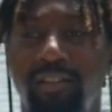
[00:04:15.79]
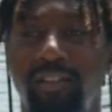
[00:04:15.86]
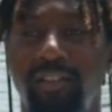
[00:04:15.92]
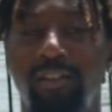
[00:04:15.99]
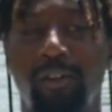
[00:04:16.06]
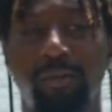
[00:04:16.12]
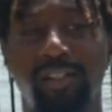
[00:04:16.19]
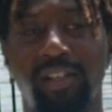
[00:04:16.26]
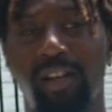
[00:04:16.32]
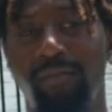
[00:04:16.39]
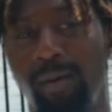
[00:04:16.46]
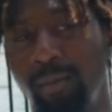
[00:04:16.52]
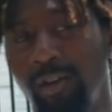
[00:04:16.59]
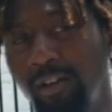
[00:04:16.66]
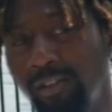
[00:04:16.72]
You know what I'm saying? If
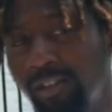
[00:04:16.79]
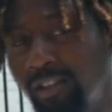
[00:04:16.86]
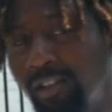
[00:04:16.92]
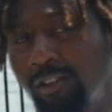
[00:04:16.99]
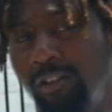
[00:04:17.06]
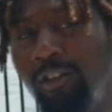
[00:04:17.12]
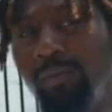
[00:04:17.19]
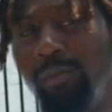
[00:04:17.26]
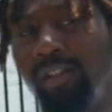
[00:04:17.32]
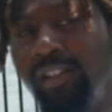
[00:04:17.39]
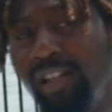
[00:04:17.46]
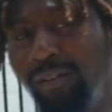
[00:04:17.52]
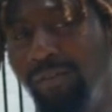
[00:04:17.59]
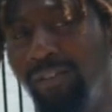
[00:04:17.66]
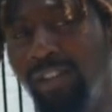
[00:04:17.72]
I'm going to the club, we
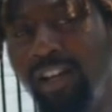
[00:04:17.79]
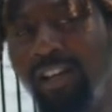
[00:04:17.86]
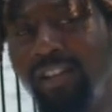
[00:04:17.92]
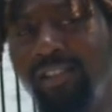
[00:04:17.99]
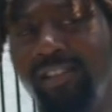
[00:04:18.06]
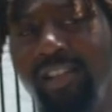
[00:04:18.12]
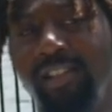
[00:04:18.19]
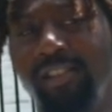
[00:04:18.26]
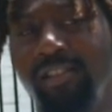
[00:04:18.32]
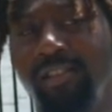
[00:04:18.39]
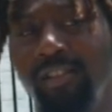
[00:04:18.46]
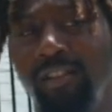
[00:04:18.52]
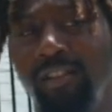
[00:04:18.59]
definitely got a section.